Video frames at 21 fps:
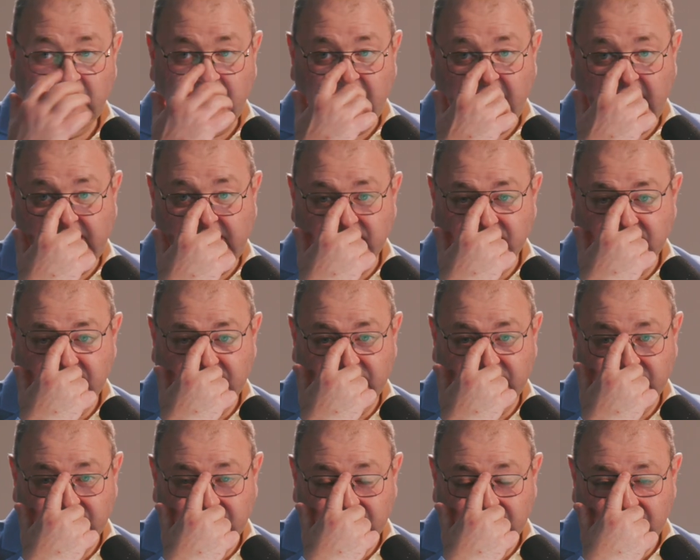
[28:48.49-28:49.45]

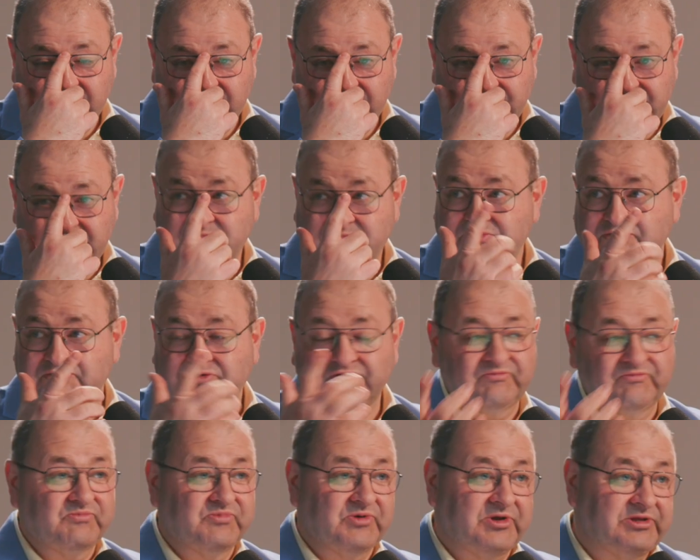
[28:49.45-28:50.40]
and people
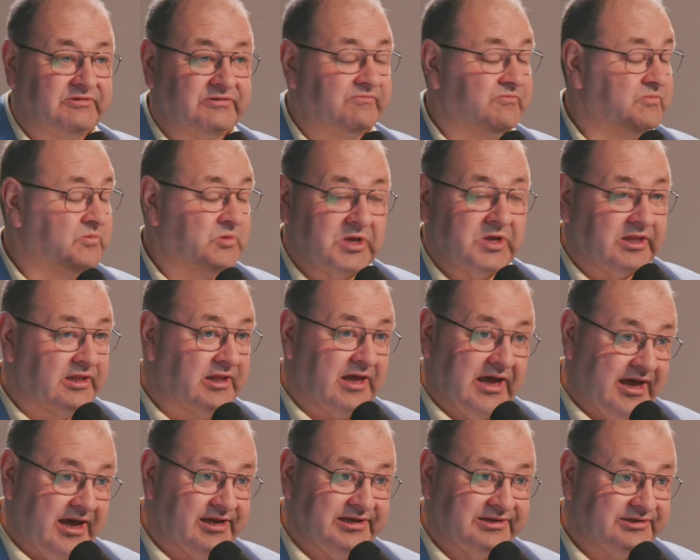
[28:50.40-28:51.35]
of Britain
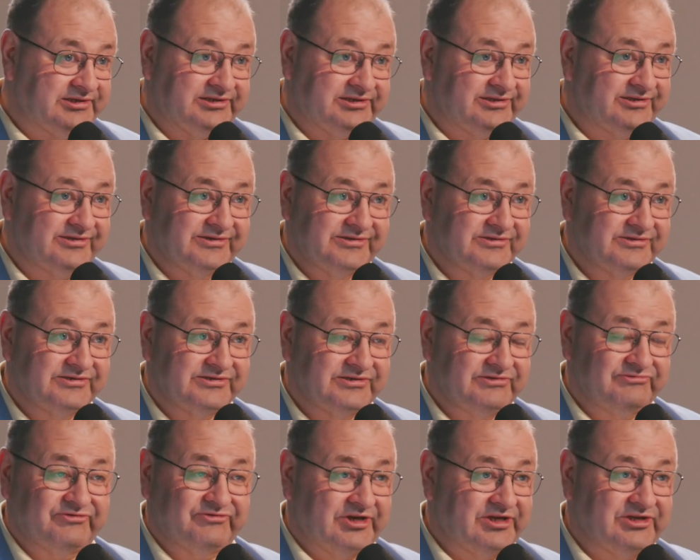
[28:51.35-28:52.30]
realized
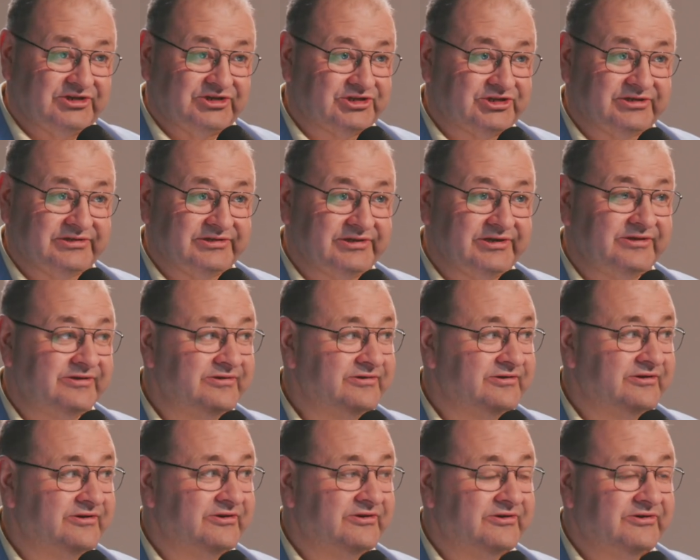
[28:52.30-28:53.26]
eventually
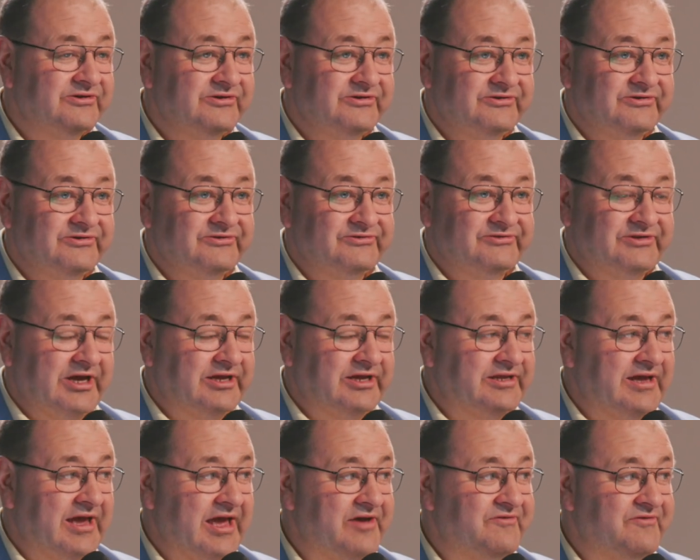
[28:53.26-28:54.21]

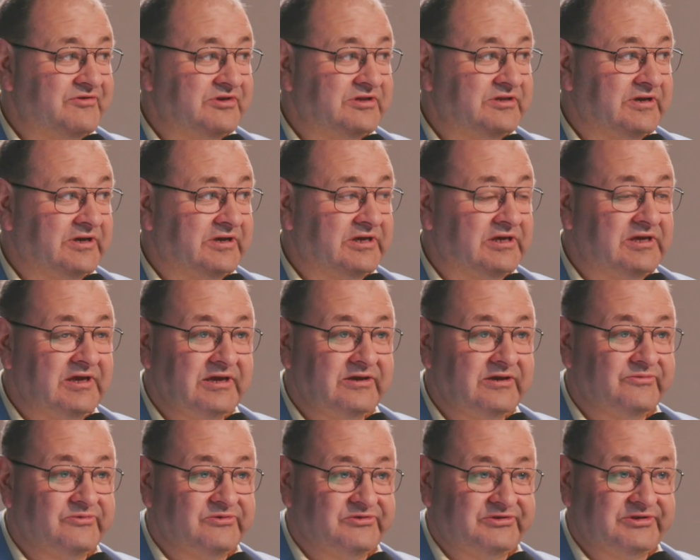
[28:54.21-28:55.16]
that having a
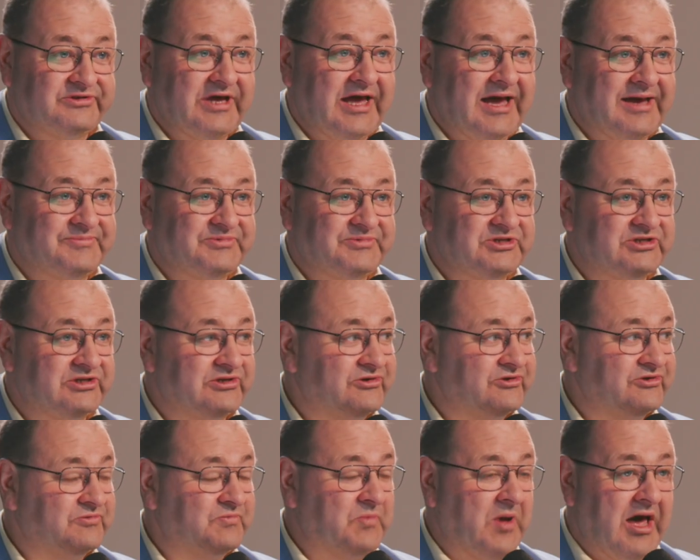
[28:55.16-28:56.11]
king with
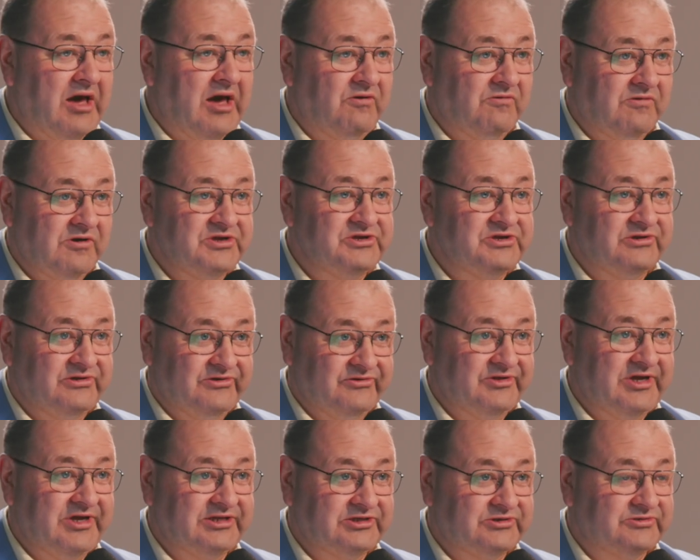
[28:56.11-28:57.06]
absolute power,
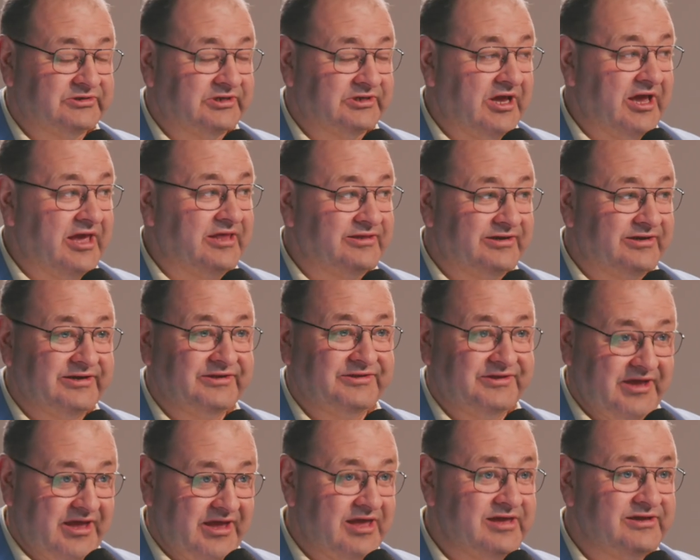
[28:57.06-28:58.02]
that's Henry
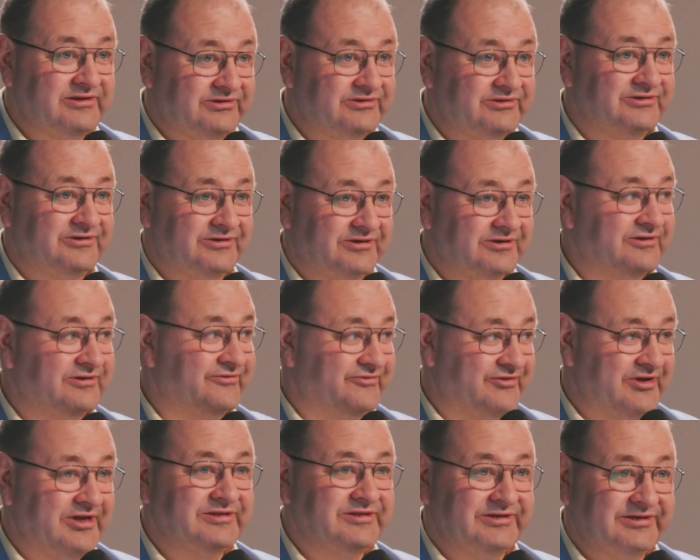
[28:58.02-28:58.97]
VIII. You heard
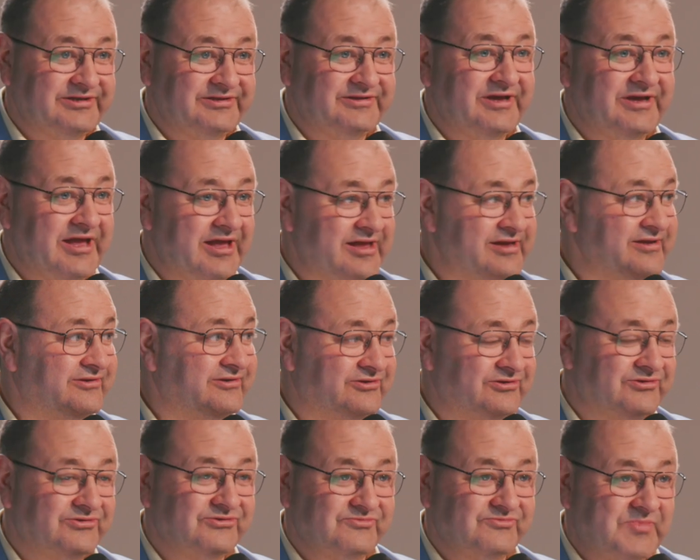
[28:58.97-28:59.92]
of Henry VIII,
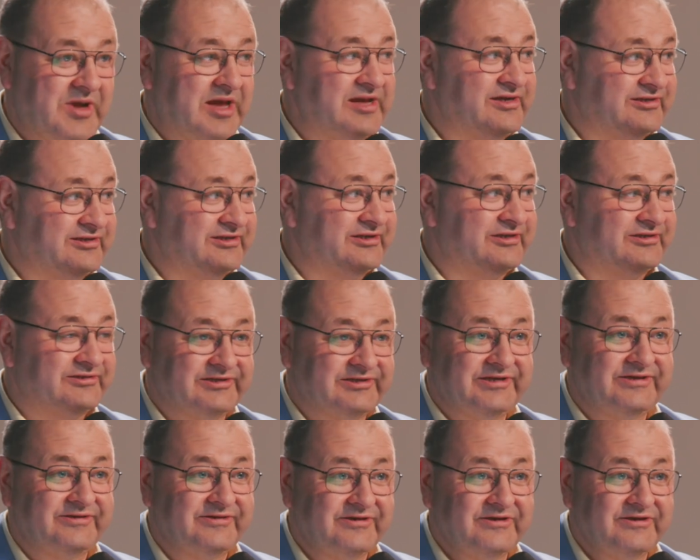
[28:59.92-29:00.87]
who
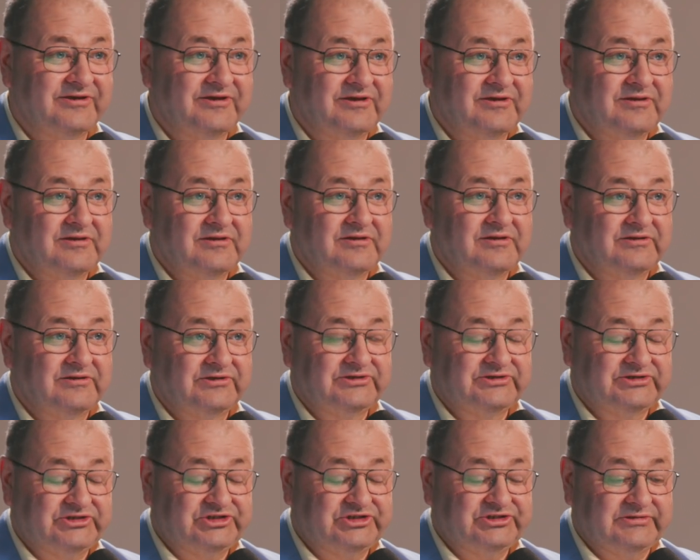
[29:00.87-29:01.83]
basically
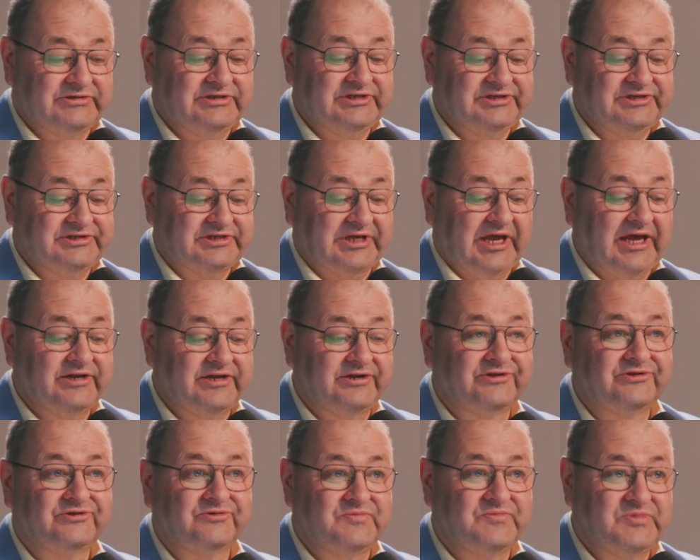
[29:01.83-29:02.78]

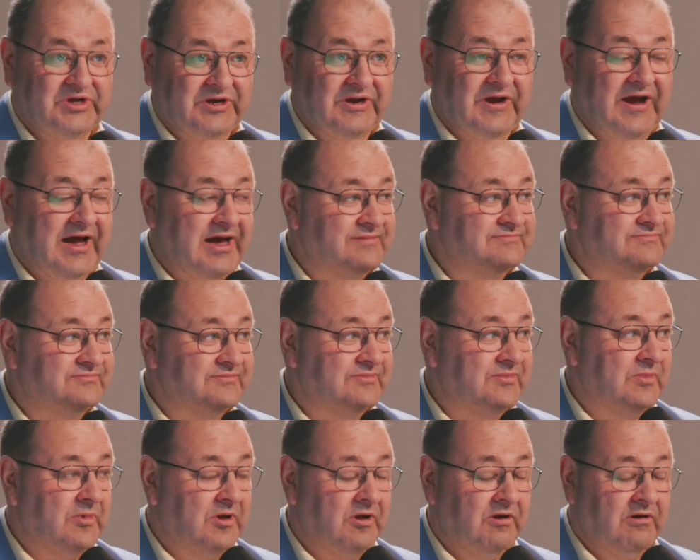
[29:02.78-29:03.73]
decided to
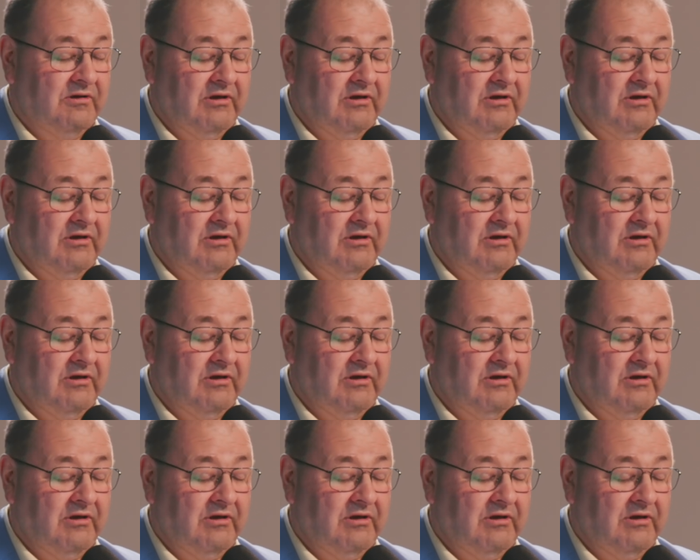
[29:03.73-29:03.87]
become